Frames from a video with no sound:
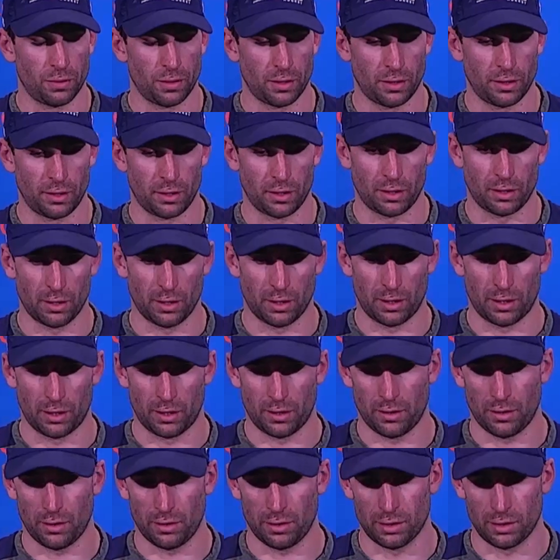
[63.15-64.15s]
I think
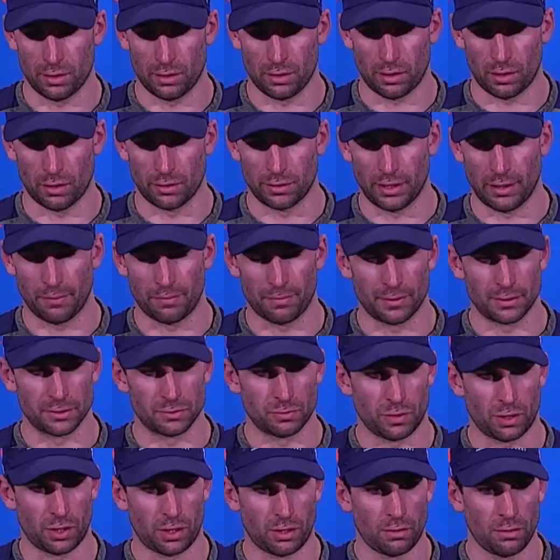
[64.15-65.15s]
our depth as
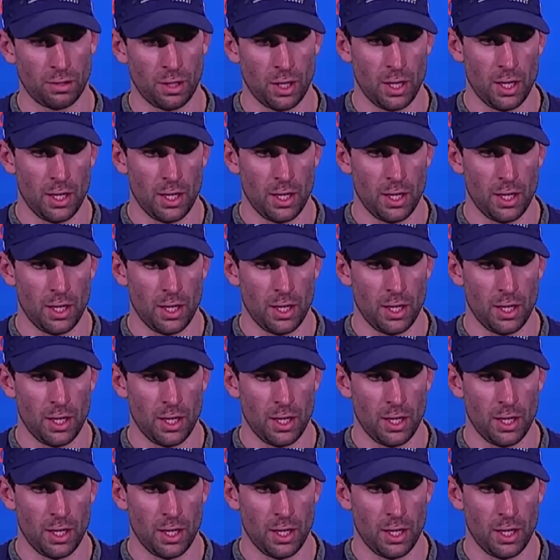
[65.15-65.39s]
well